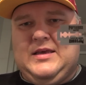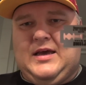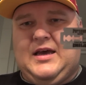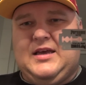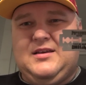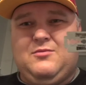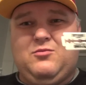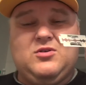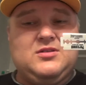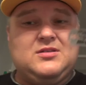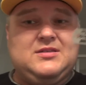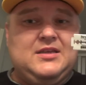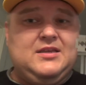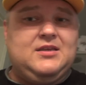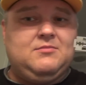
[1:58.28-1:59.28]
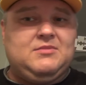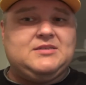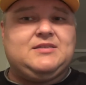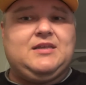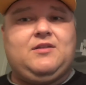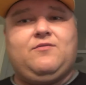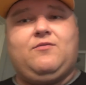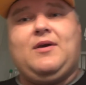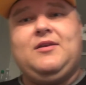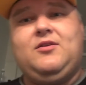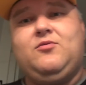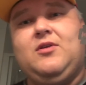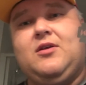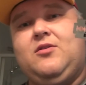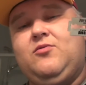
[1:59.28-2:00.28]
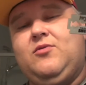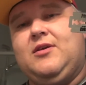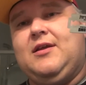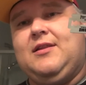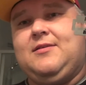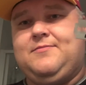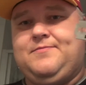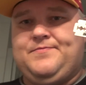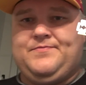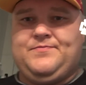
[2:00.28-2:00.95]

I was thinking myself, why do they do that?